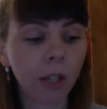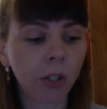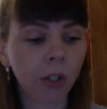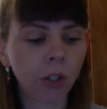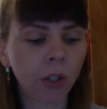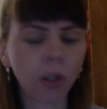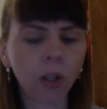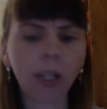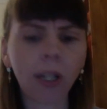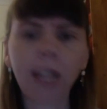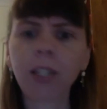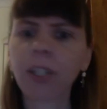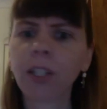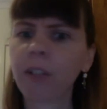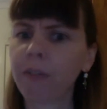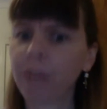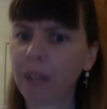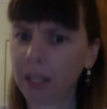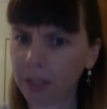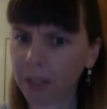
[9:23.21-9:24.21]
she sort of lets her
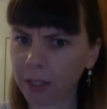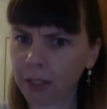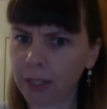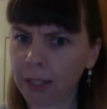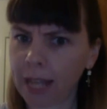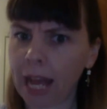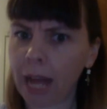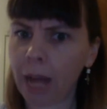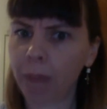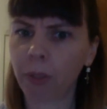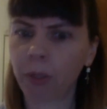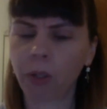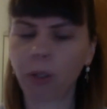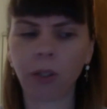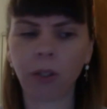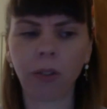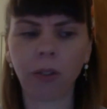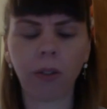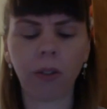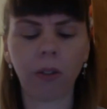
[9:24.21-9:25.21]
defences down,
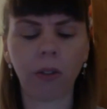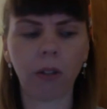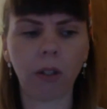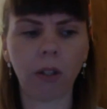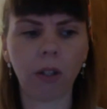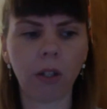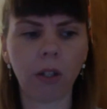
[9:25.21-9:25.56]
because